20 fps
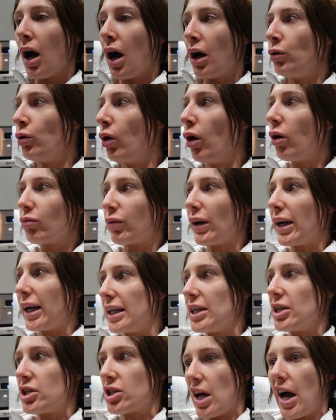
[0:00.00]
Not
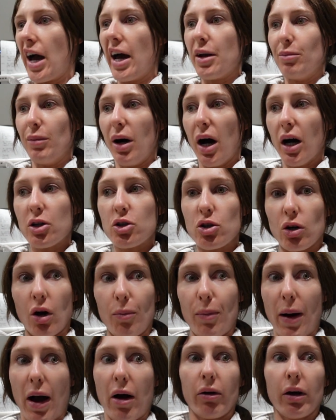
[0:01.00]
really shared much
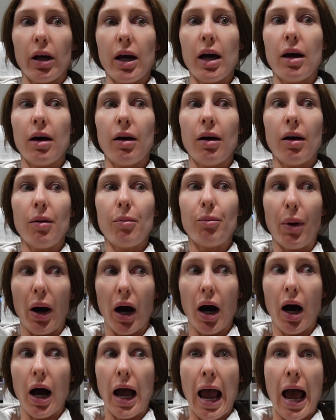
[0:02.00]
about it,
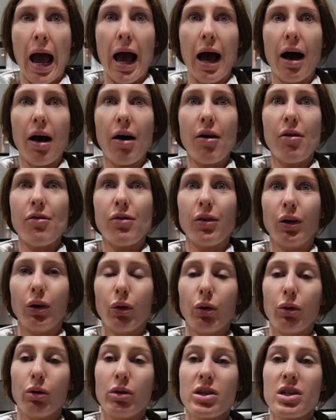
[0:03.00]
but I have
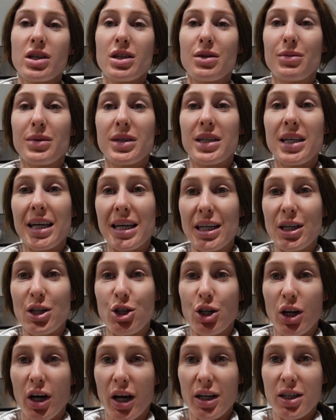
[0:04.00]
launched some
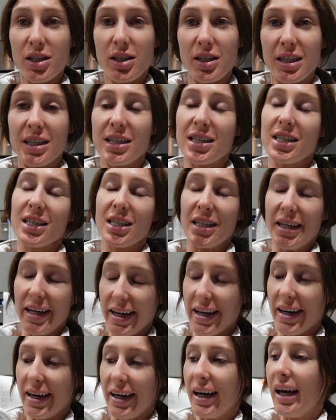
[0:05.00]
t-shirts this
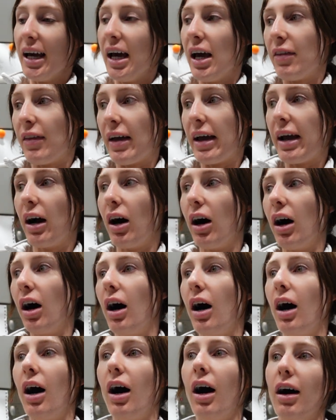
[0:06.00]
year. They
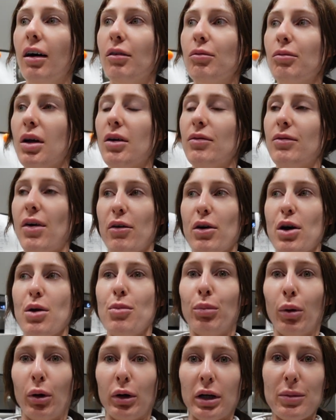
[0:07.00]
are
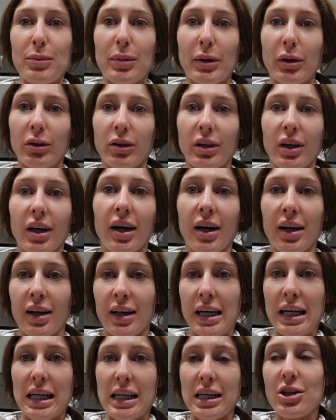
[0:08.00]
very bodybuilder
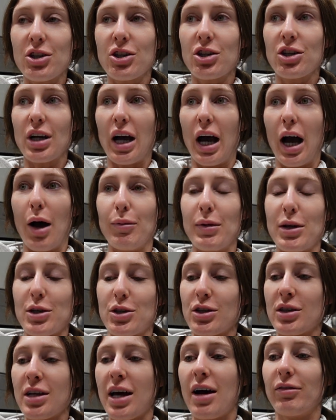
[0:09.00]
niche. They
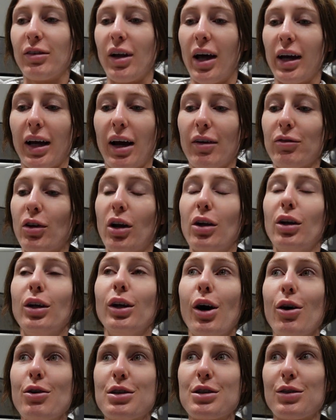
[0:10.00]
just have like, I've done
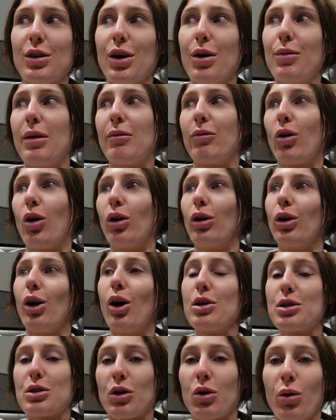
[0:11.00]
loads of them. They've got
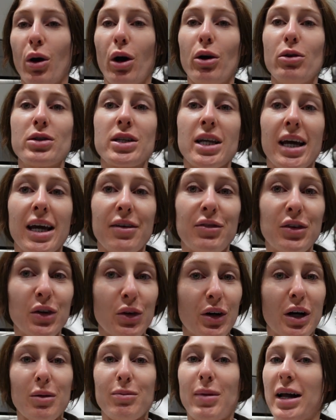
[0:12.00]
loads of quotes that if
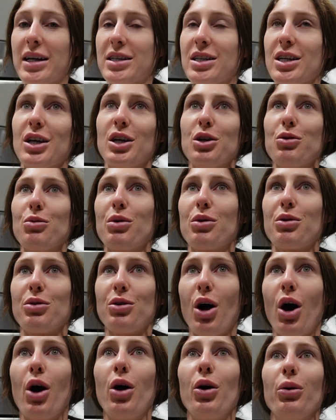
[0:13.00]
you're a competitor, you would
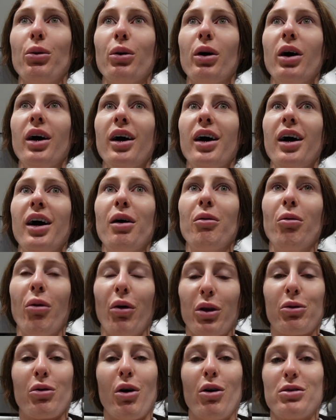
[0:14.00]
know
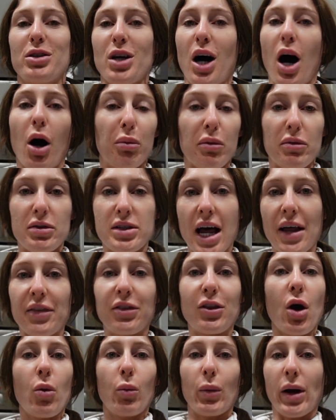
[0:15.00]
what the quotes are. We've
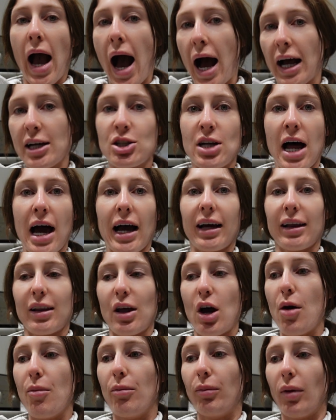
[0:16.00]
said them, we hashtag
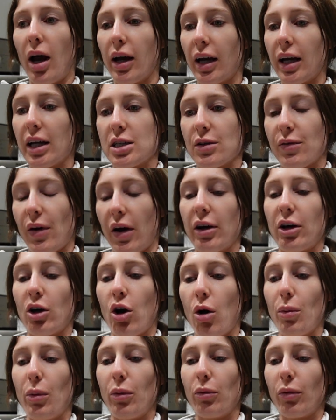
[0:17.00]
them, like it's a very
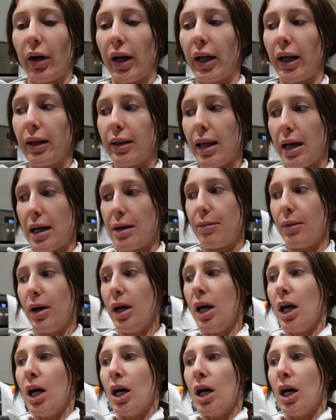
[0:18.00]
common running theme.